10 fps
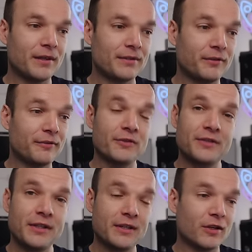is the
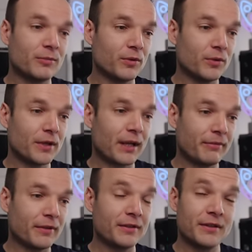FTSE Global All Cap
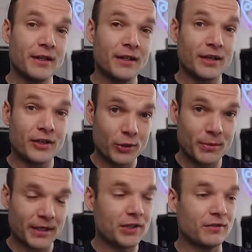Fund
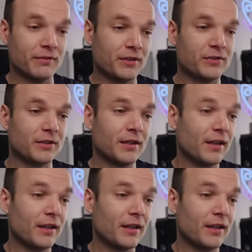accumulation version.